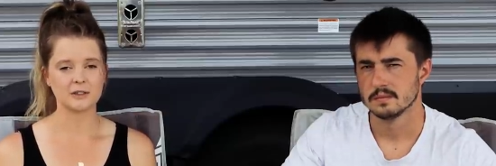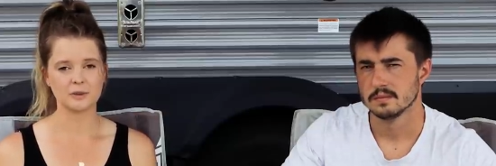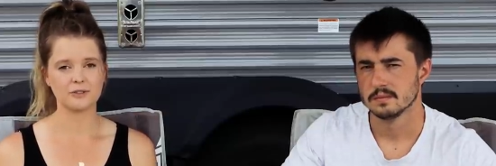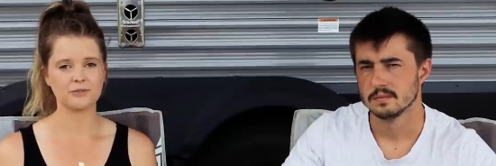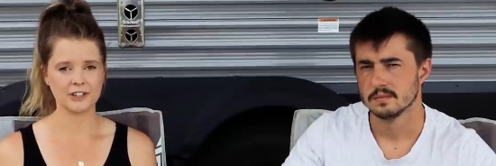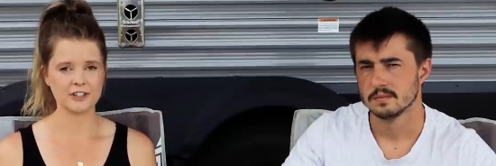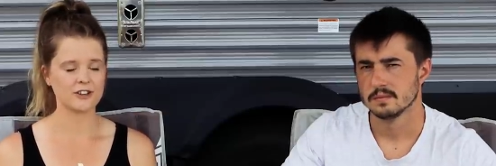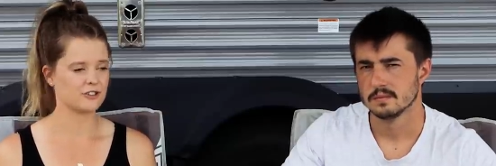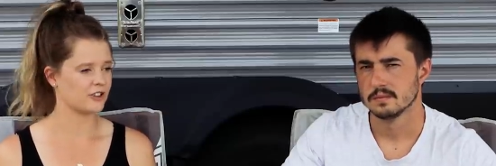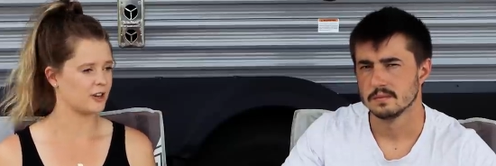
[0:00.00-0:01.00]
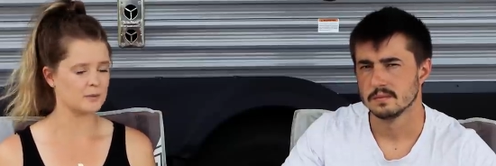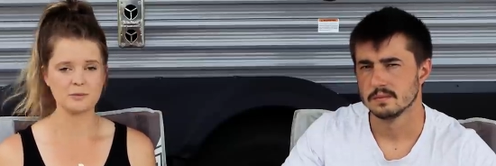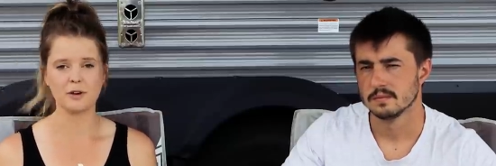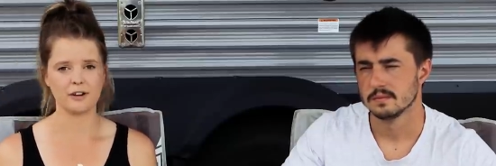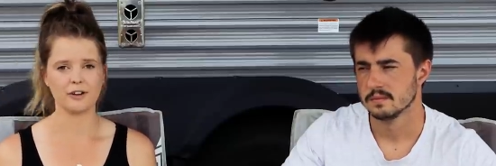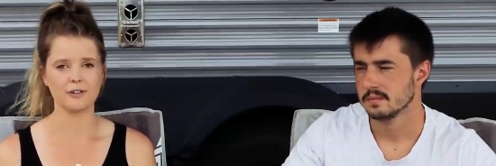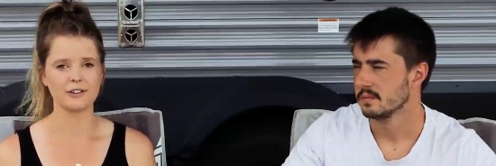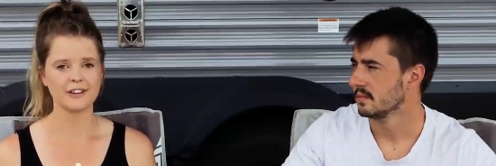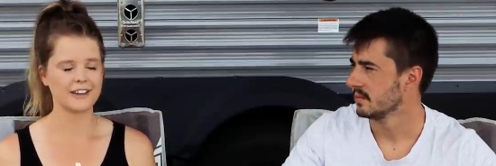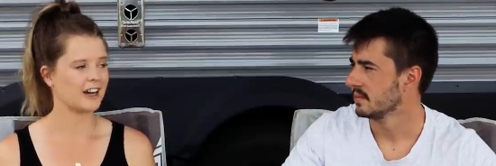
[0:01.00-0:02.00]
Speaker 1: that we'd finish our job tomorrow,
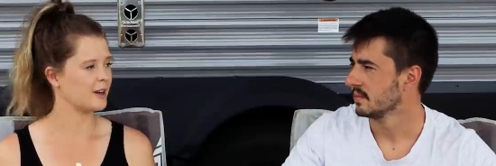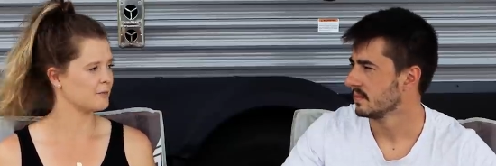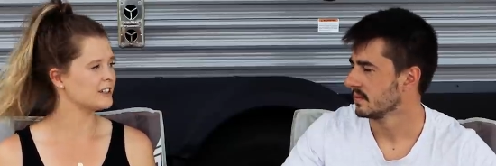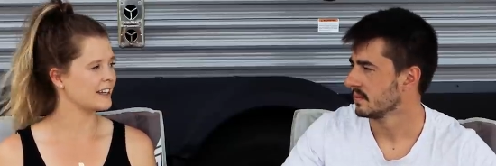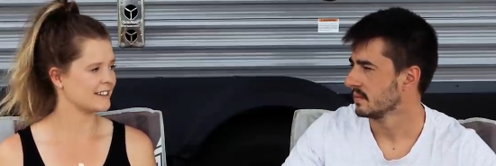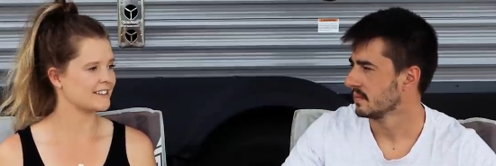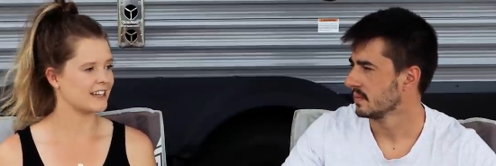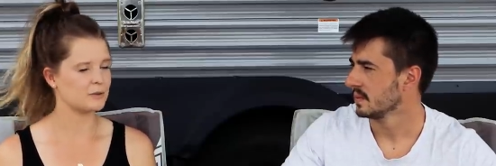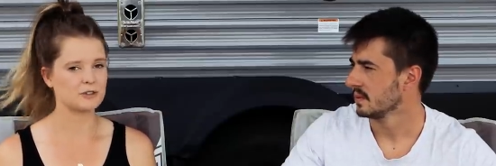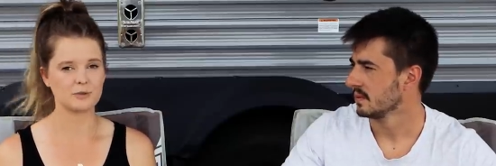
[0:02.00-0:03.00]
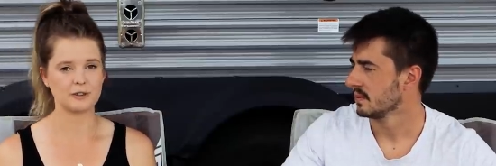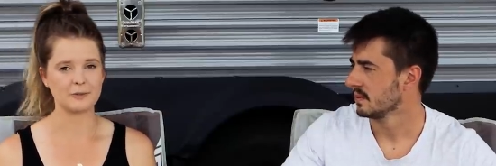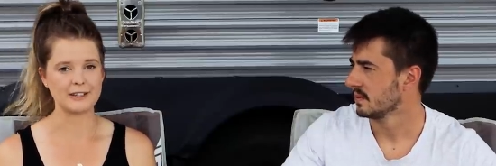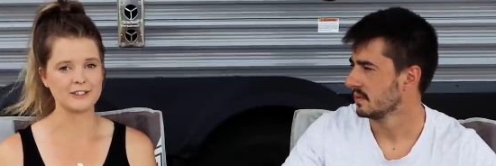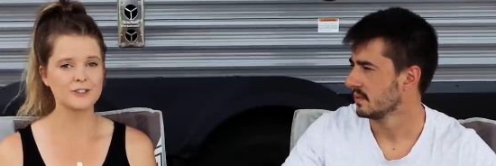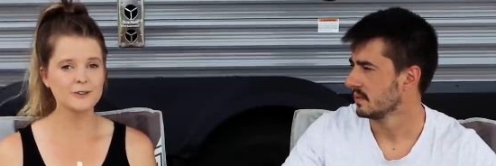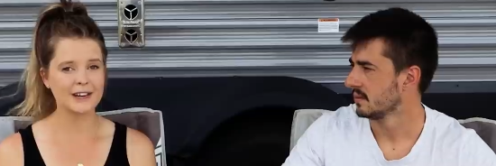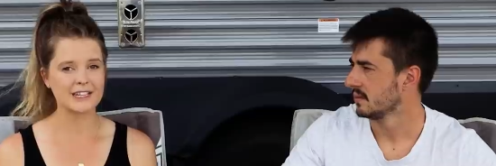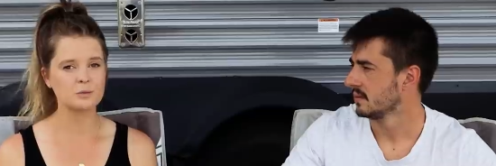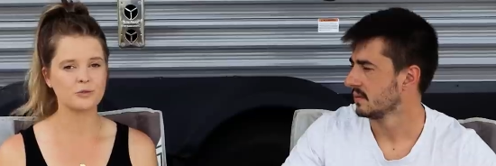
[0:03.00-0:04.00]
the next day, which would have been 2
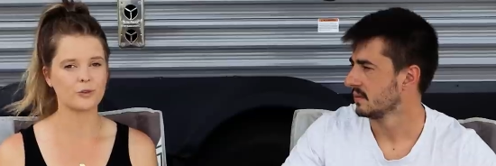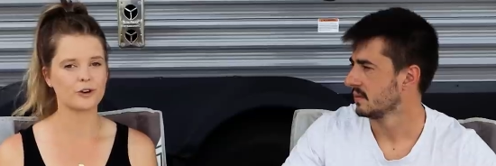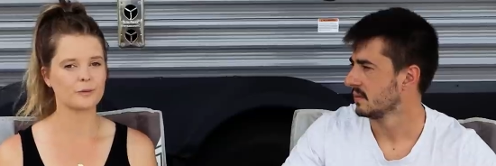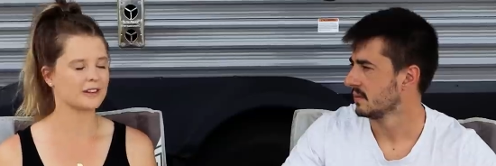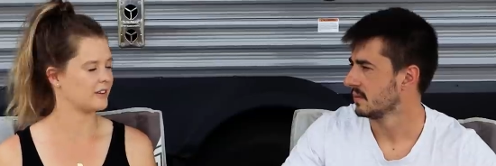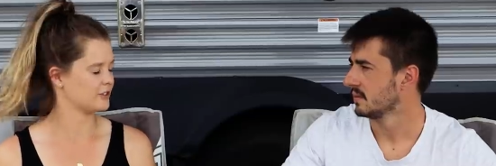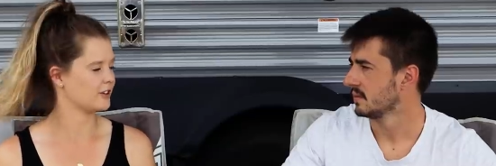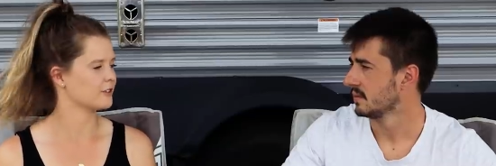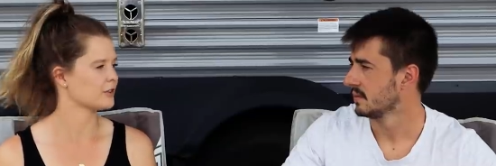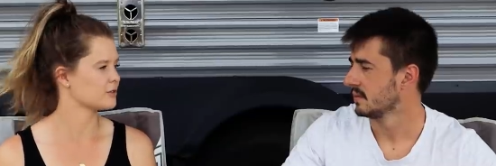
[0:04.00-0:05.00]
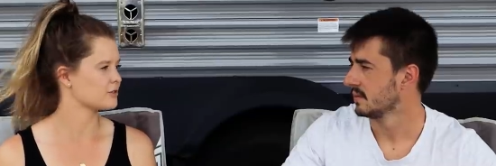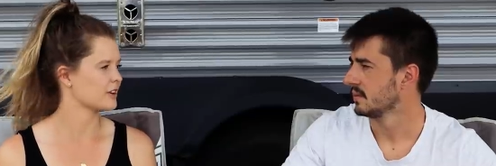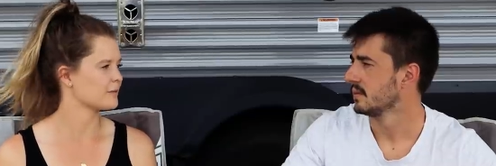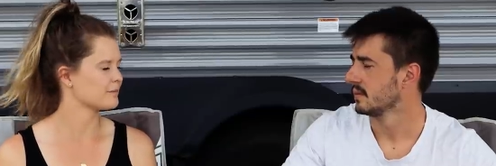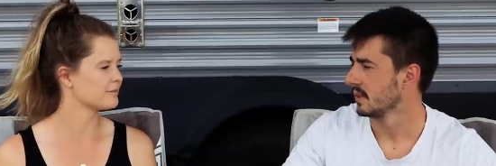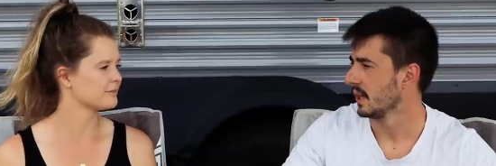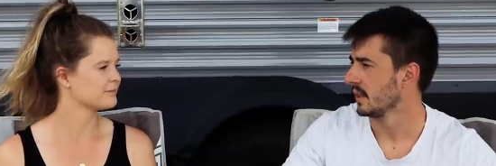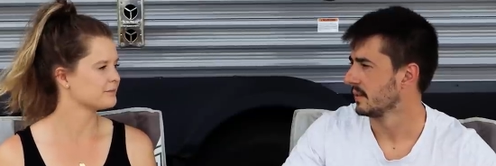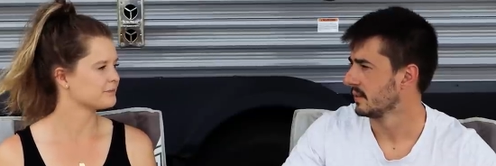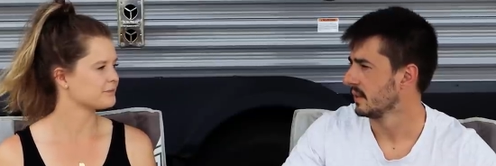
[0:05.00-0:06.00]
days before we left on our road trip.
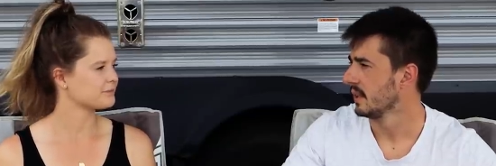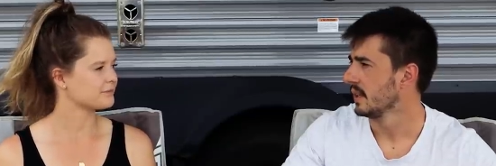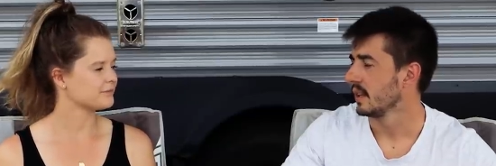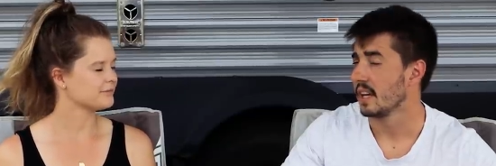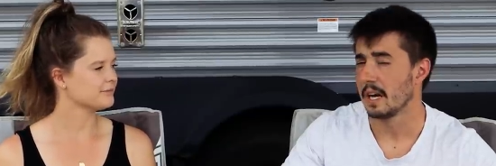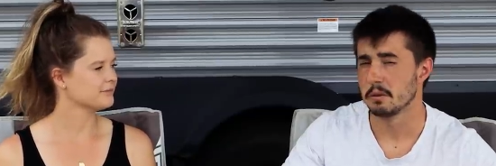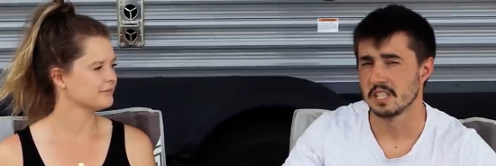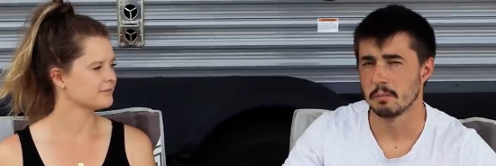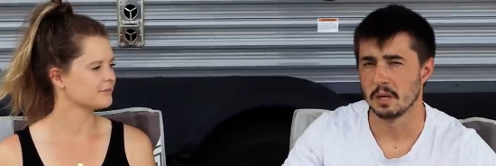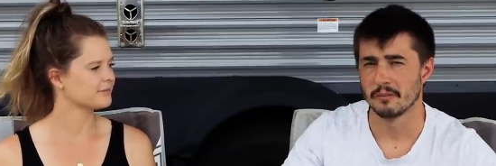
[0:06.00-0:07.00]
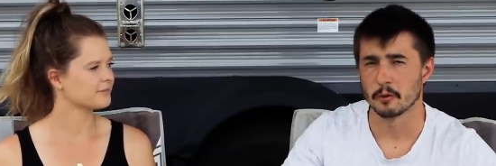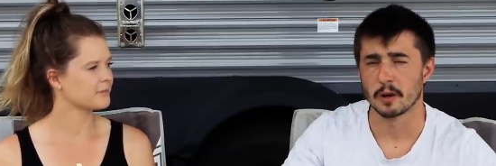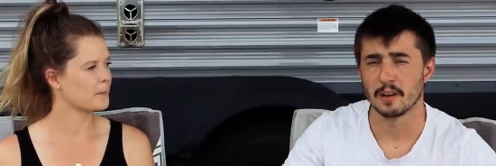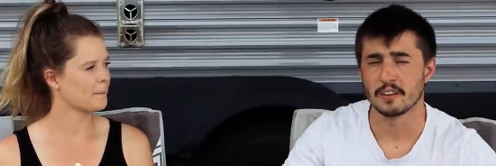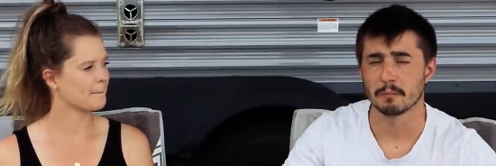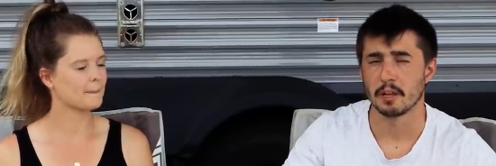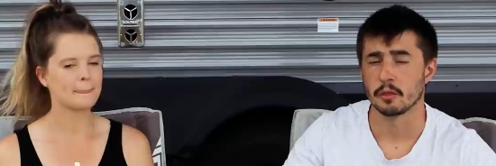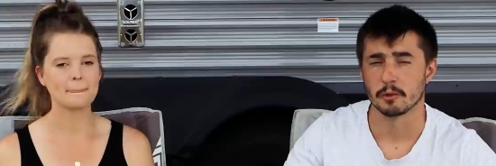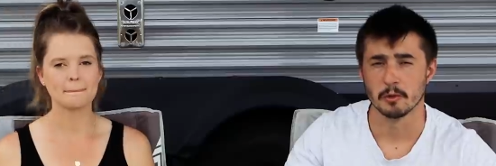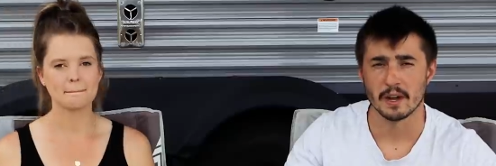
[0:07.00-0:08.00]
Speaker 2: Yeah. Yeah, I was in the middle of organizing my
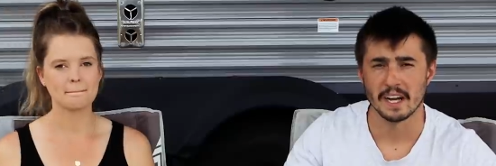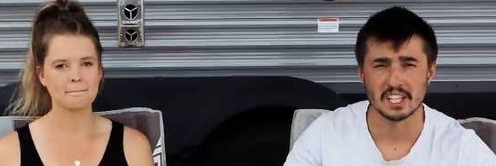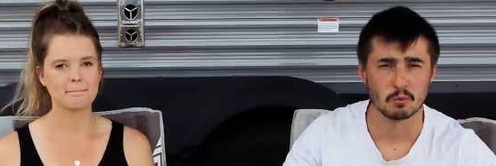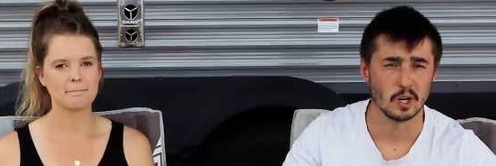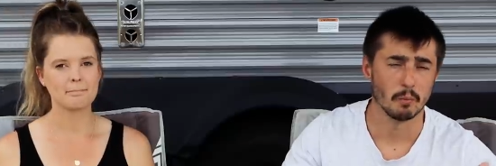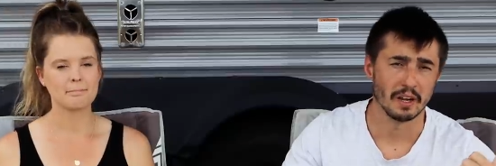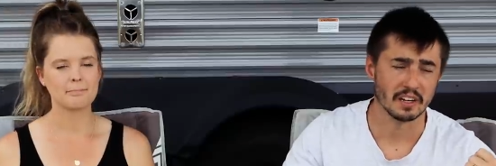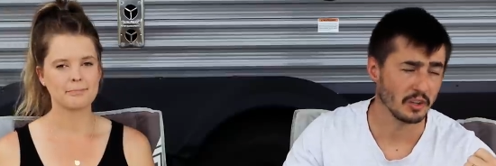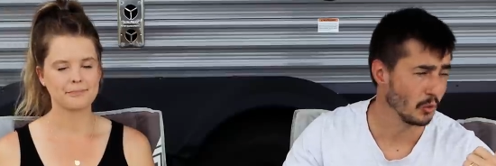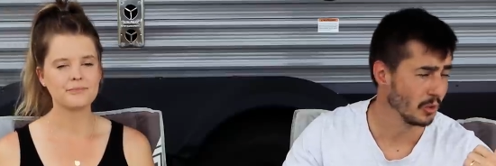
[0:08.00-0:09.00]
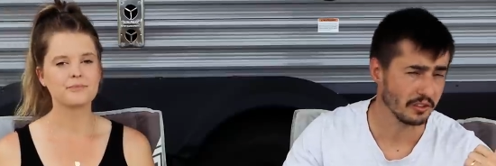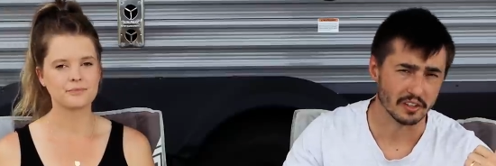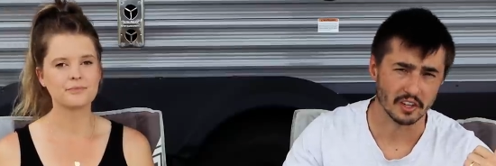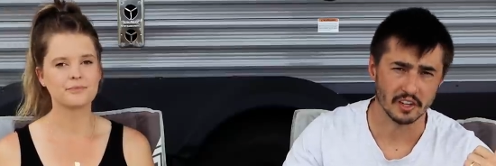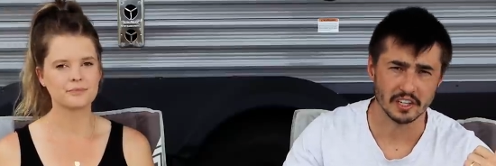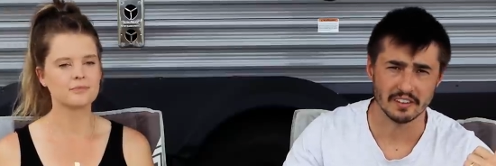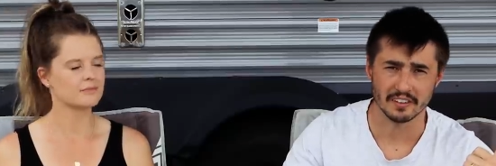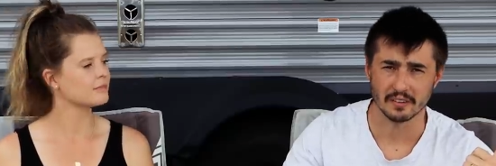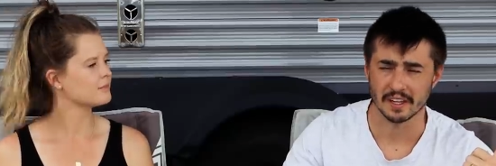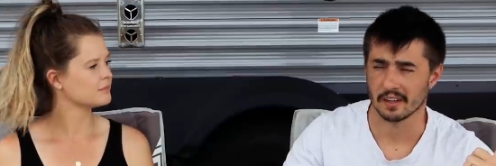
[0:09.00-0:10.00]
through hatch where all my tools and goodies
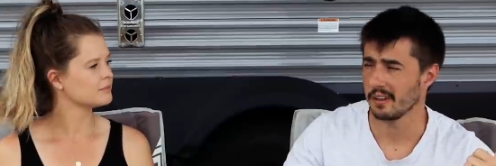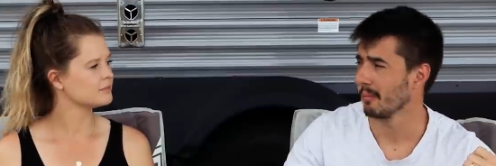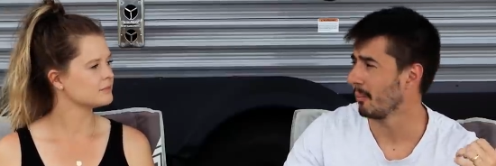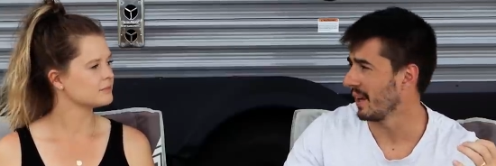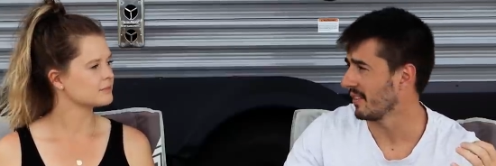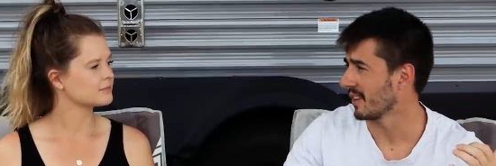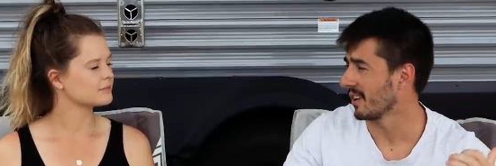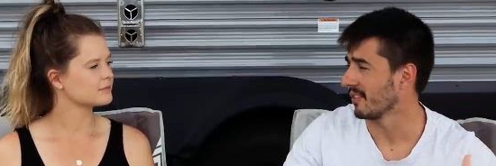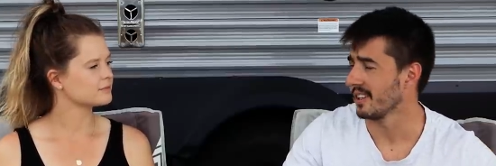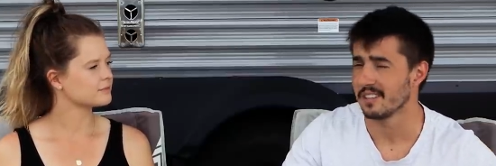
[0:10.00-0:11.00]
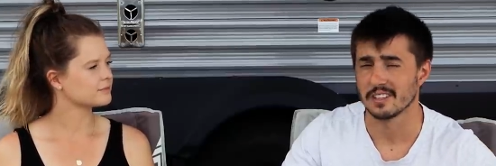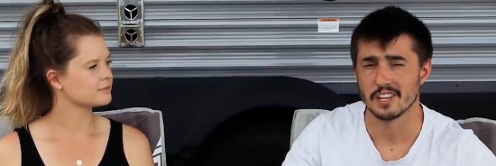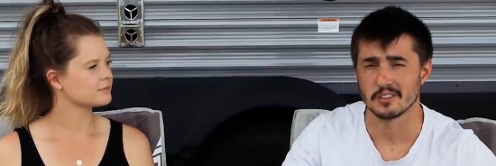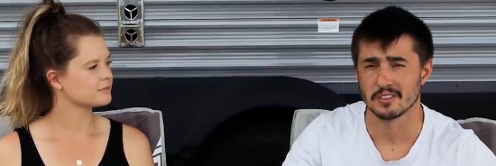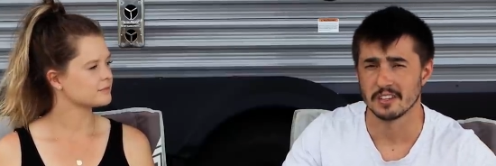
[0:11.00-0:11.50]
and like basic RV essential